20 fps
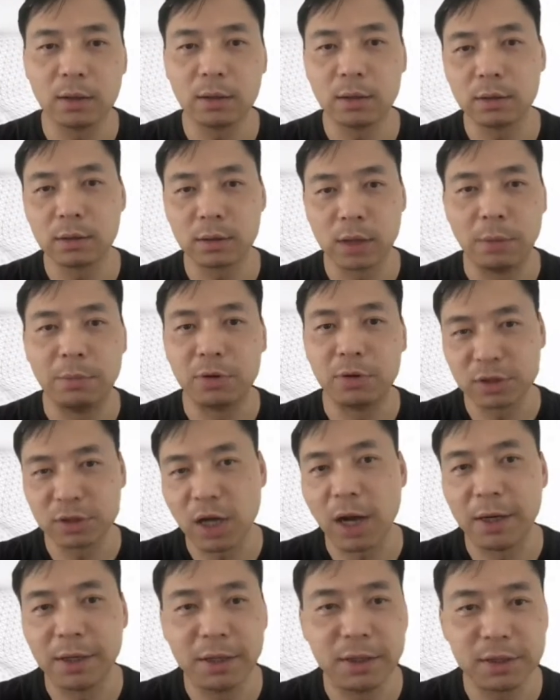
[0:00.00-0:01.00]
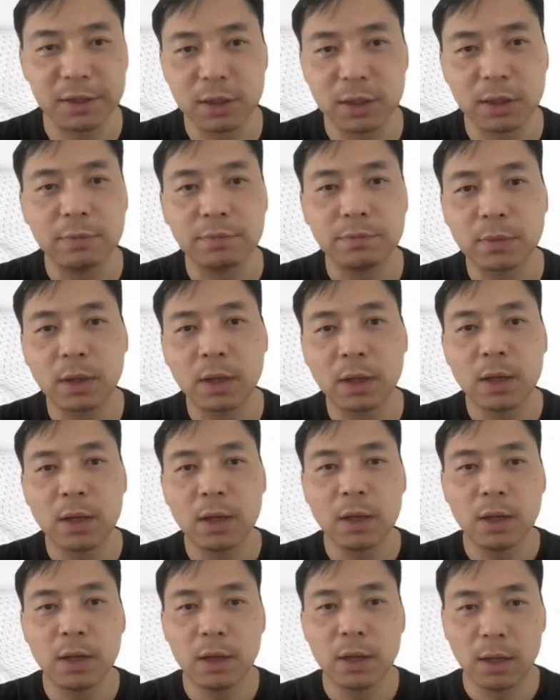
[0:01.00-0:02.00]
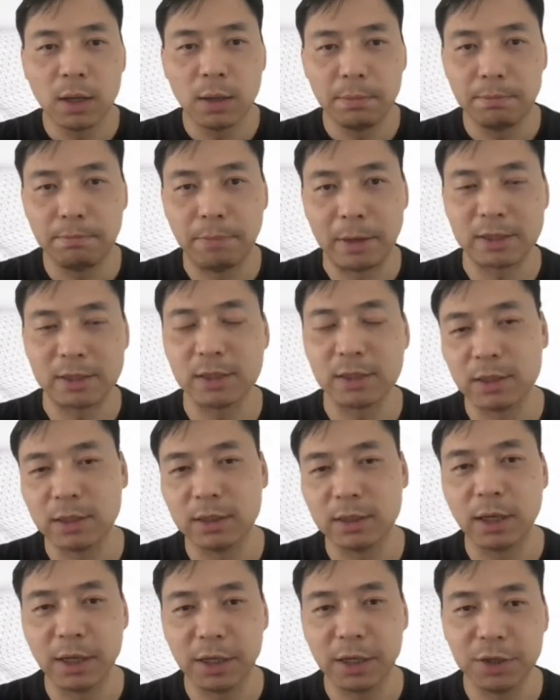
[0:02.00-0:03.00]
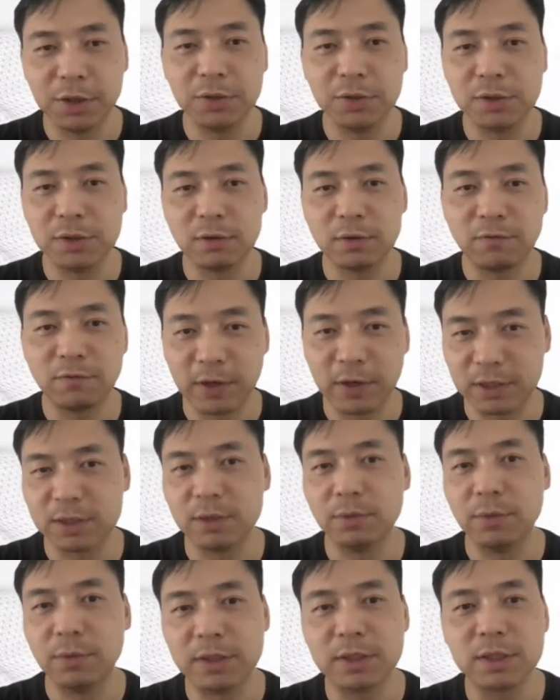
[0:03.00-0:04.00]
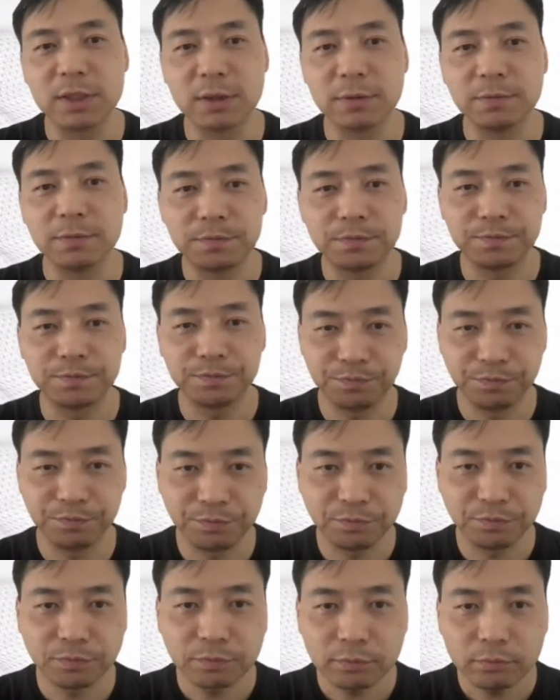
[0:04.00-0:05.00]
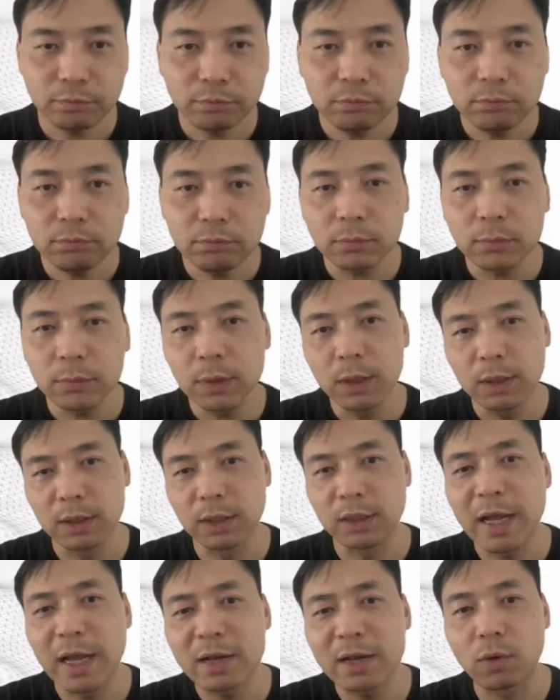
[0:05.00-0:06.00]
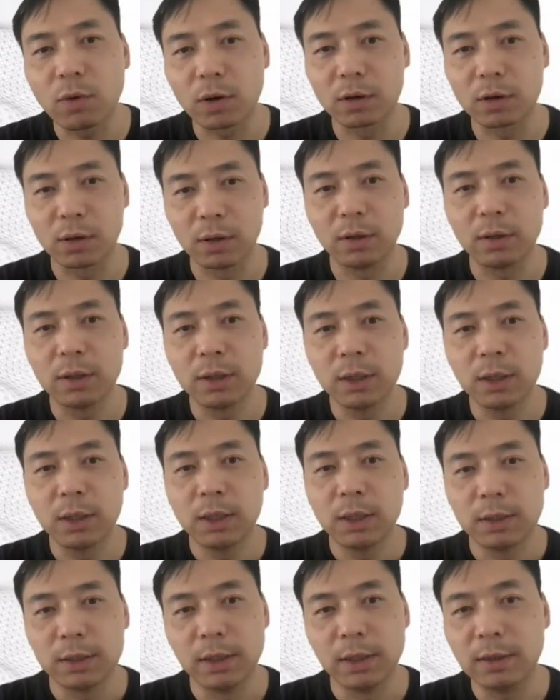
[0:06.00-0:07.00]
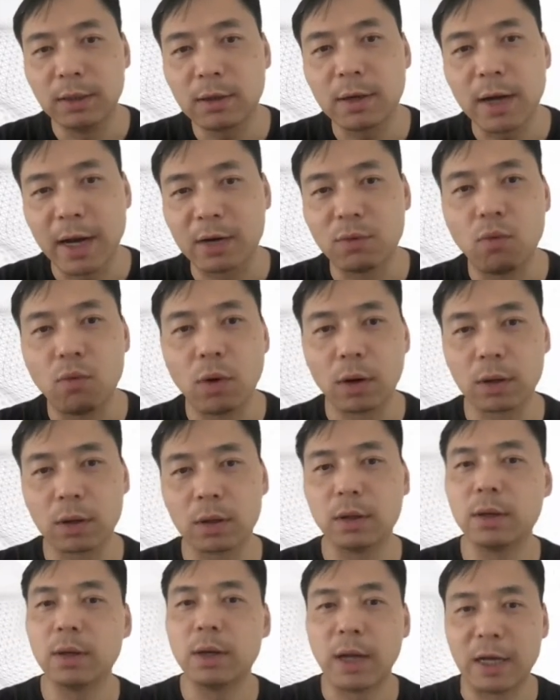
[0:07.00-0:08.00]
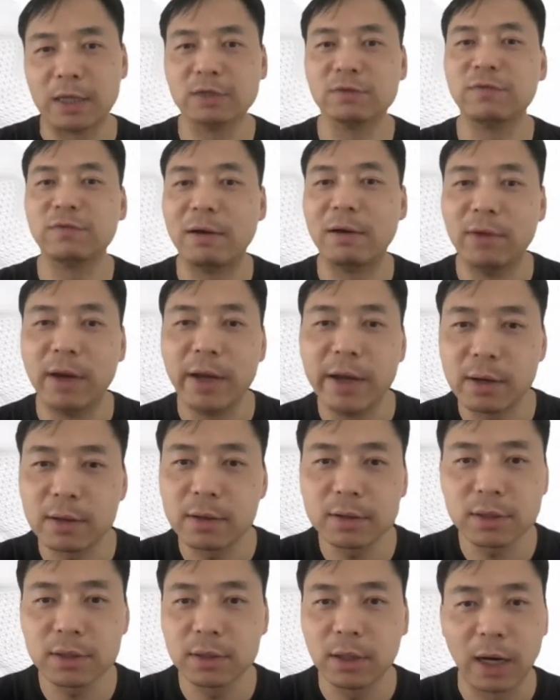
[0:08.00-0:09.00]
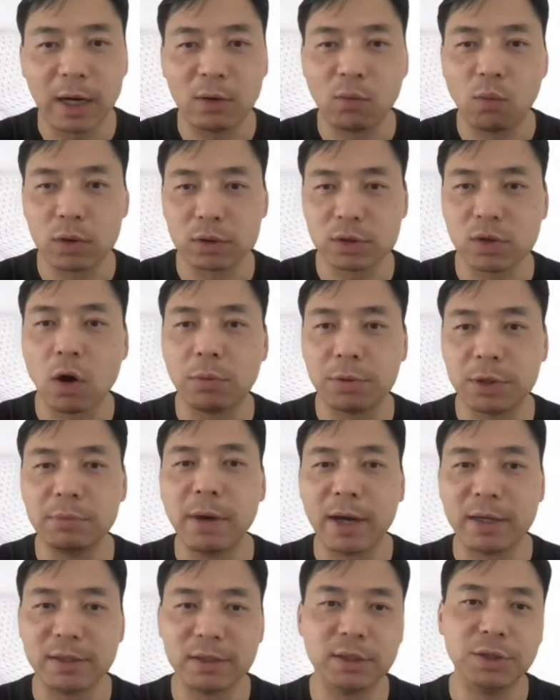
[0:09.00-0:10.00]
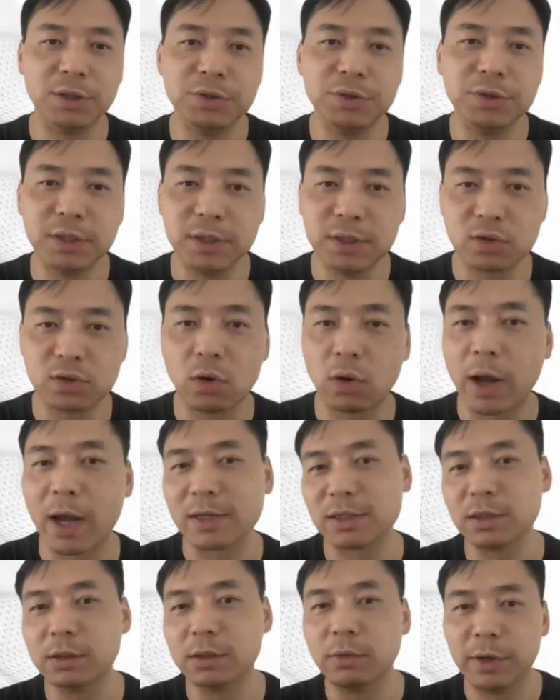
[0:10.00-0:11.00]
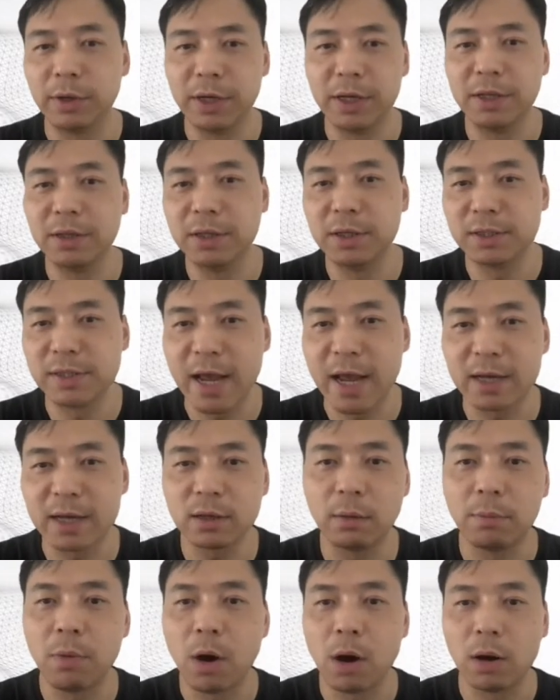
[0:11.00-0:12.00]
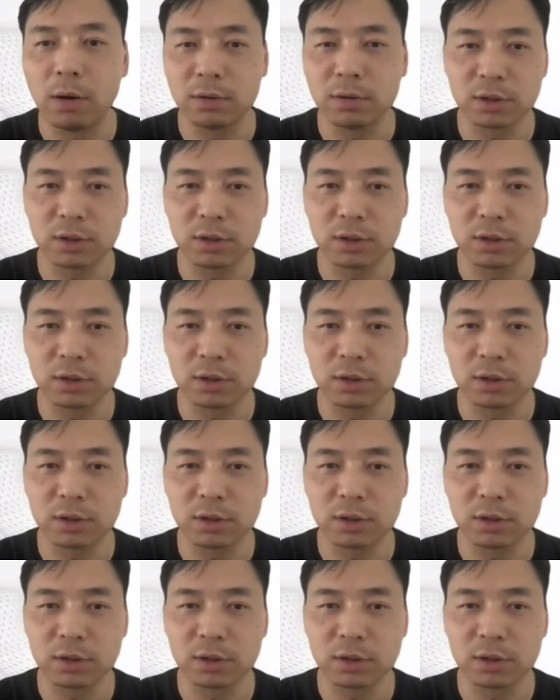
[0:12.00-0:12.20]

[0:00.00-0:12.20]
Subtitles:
computer scientist, but he used fixed weights. The LearN network has 5 layers and was optimized using stochastic gradient descent upon